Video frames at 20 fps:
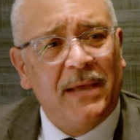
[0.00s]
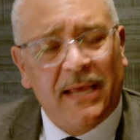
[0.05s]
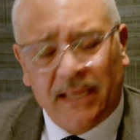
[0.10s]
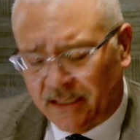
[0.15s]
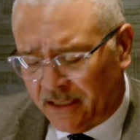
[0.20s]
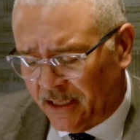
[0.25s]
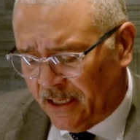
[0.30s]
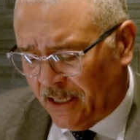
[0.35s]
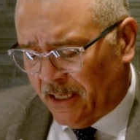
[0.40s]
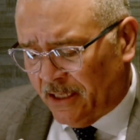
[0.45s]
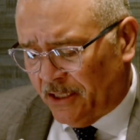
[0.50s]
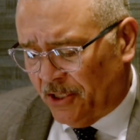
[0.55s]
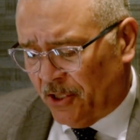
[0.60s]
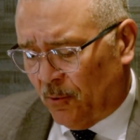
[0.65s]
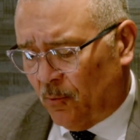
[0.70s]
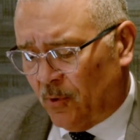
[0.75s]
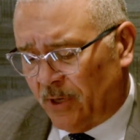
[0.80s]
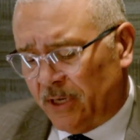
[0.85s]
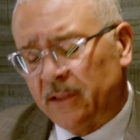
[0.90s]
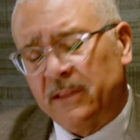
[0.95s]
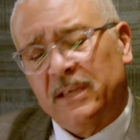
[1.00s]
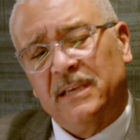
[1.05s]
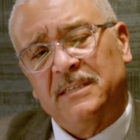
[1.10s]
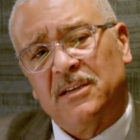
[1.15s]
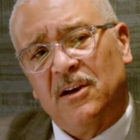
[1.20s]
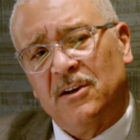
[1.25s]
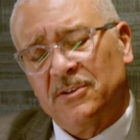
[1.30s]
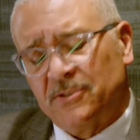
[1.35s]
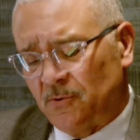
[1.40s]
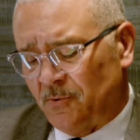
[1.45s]
And, you know, one of the things
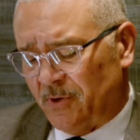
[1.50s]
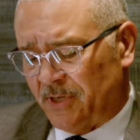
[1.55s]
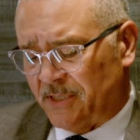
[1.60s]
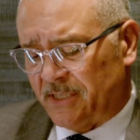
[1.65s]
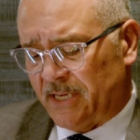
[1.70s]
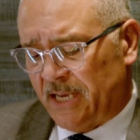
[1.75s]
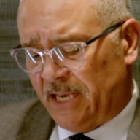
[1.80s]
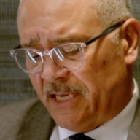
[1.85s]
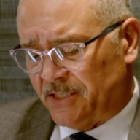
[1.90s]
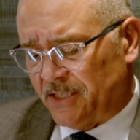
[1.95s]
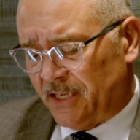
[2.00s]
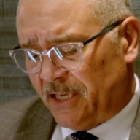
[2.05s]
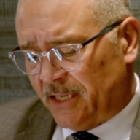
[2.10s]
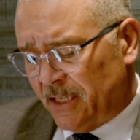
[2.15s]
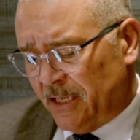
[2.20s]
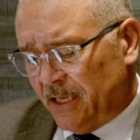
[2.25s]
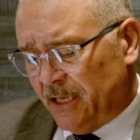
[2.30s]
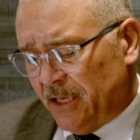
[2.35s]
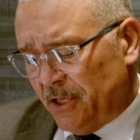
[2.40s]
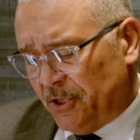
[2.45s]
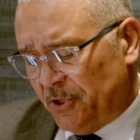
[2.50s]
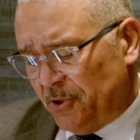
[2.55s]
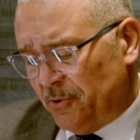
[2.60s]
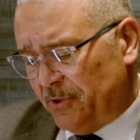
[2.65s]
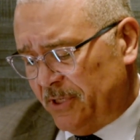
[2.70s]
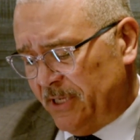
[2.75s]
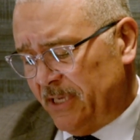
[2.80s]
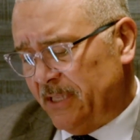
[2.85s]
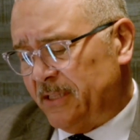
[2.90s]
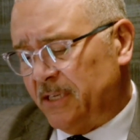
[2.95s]
I also want to say is that you
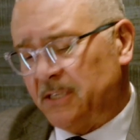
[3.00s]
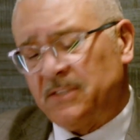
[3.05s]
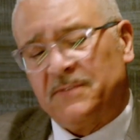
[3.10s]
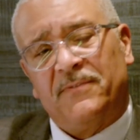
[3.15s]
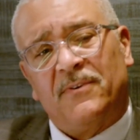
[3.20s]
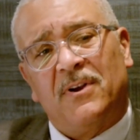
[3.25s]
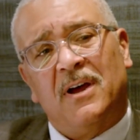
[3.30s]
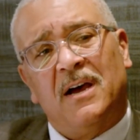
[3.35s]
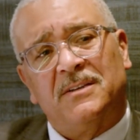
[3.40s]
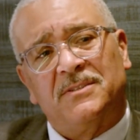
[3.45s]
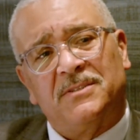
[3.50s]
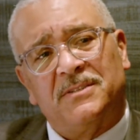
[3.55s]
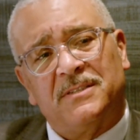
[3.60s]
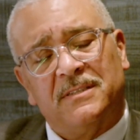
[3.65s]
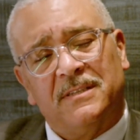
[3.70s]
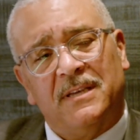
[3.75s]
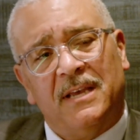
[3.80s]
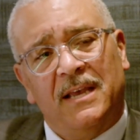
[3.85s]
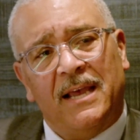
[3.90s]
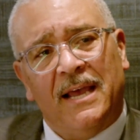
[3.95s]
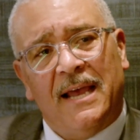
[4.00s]
did this for us